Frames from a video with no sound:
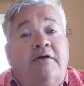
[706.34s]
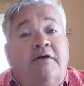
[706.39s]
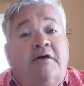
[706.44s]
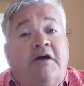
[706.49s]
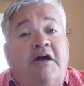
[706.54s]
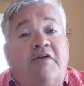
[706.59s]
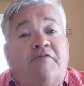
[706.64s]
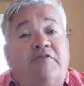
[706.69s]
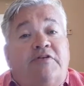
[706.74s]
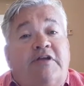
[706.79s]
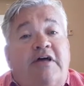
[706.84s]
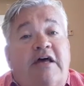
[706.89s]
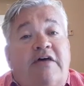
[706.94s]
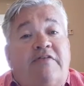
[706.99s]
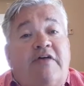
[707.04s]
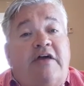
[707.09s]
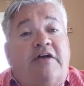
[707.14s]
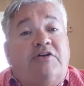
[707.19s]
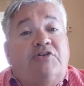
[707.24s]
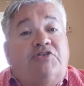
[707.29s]
Every day
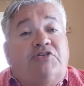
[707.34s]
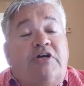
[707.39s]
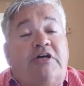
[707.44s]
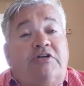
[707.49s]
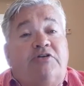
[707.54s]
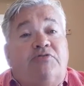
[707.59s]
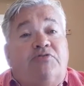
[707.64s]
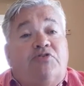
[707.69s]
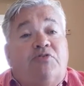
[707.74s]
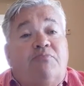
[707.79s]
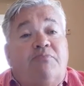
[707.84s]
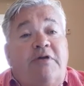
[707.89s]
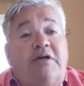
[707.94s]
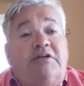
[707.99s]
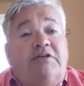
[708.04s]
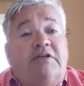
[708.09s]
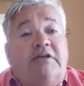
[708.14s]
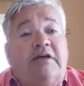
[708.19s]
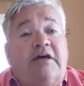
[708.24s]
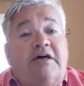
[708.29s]
they continued to
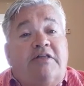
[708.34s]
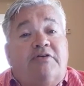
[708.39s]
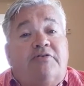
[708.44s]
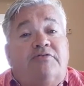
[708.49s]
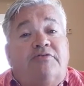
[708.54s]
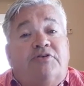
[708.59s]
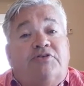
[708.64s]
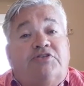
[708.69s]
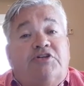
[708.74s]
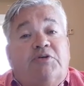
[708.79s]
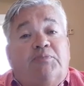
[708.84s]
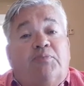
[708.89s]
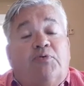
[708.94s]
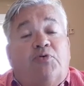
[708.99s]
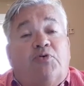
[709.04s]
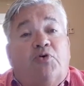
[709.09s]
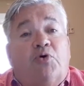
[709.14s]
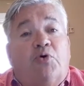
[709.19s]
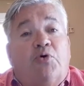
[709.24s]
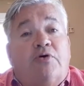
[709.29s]
meet together in the temple
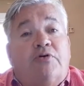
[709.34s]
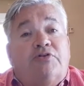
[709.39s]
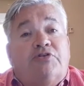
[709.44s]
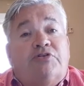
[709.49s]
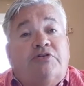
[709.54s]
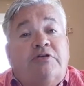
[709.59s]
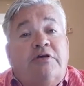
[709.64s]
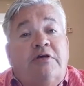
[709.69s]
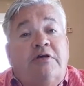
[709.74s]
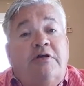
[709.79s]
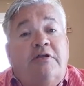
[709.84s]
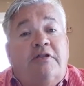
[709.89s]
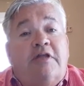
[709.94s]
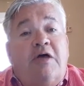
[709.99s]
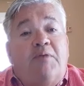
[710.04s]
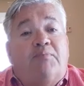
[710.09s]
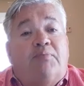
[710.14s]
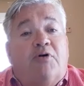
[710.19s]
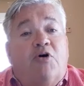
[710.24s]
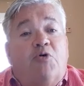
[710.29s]
courts.
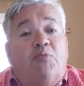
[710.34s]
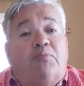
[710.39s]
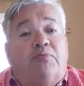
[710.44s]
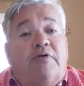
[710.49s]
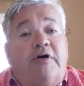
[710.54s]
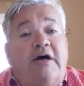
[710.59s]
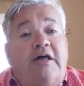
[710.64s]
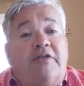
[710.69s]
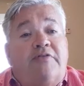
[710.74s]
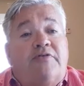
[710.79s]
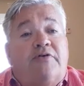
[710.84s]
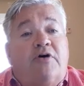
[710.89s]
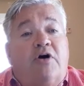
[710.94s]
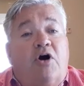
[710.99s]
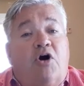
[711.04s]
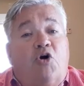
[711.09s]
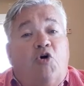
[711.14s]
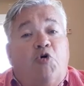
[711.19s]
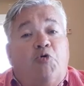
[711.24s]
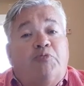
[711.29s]
They broke bread in their
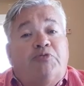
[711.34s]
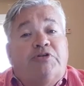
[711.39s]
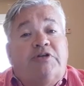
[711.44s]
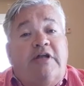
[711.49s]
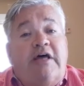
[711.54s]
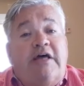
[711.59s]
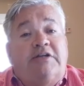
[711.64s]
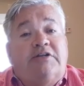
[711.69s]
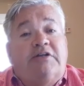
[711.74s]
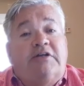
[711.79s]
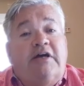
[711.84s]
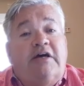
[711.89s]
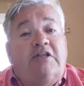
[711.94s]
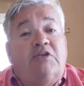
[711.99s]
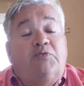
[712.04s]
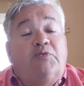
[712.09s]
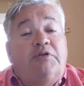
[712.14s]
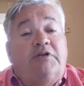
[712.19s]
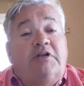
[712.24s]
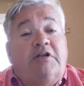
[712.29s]
homes and ate together
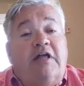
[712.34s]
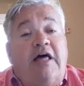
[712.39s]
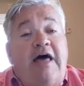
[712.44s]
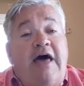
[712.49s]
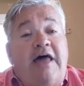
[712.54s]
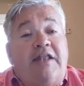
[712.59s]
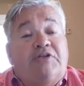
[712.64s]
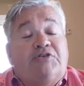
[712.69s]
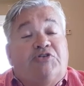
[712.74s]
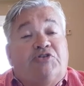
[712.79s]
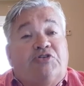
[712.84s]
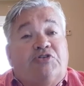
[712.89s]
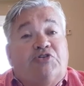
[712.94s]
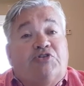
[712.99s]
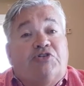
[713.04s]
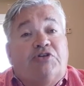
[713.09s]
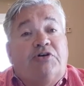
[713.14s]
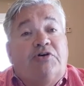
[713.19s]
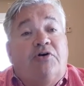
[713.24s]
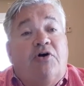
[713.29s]
with glad and
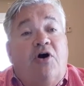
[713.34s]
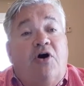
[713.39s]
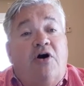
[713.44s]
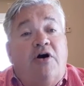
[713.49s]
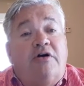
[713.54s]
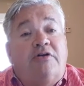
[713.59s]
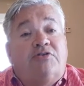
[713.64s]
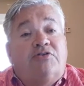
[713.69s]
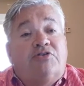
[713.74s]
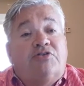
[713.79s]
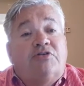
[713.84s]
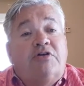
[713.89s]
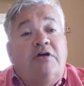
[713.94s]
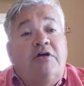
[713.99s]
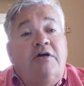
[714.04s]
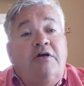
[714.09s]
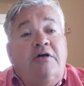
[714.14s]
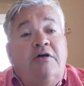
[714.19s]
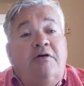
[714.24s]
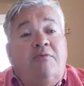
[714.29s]
sincere hearts,
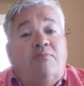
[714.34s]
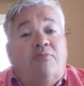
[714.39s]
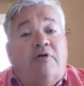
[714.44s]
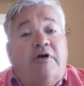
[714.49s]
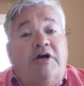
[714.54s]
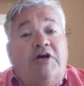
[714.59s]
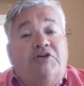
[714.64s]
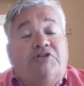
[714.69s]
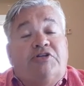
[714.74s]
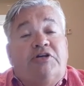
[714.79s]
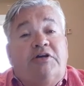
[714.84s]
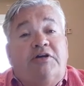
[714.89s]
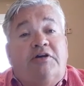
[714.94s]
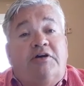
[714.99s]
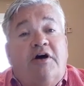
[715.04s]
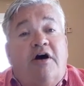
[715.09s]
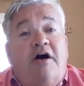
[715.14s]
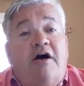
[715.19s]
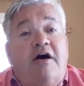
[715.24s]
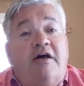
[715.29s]
praising
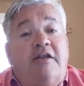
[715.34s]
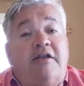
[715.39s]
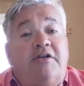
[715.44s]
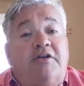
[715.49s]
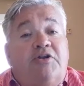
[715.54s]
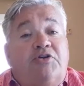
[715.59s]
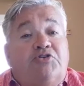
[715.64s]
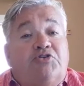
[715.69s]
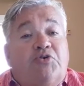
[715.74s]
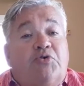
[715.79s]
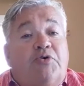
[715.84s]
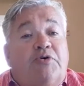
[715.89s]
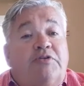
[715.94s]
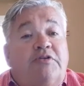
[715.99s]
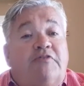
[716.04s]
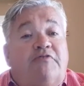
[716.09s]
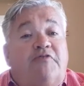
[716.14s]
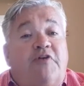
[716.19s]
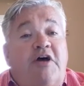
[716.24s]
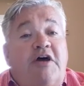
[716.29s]
God and enjoying
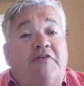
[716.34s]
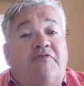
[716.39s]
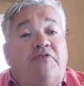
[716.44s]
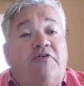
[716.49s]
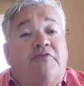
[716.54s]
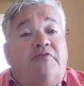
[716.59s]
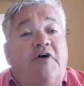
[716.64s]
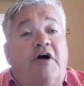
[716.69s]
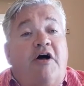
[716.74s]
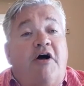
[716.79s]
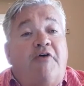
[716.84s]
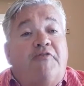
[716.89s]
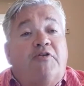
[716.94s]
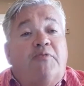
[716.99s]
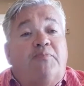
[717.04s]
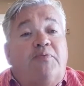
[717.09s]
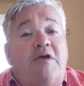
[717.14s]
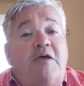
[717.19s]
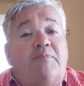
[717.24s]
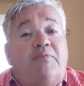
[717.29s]
the favor of all the
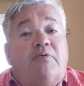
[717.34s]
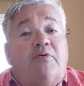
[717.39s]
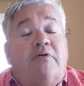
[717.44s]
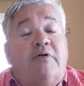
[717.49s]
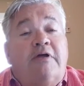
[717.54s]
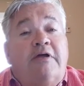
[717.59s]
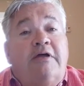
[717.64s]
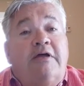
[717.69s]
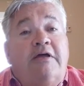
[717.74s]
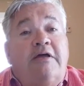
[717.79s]
people.